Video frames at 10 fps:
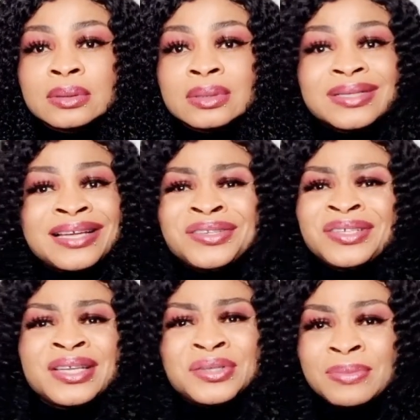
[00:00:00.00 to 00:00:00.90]
So I just
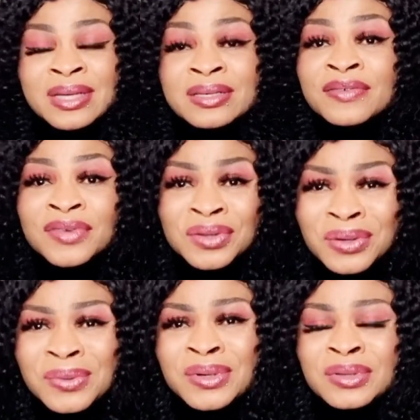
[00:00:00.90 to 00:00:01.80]
said to myself, you
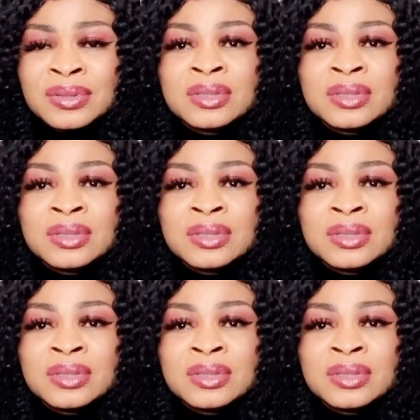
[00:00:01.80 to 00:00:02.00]
know what?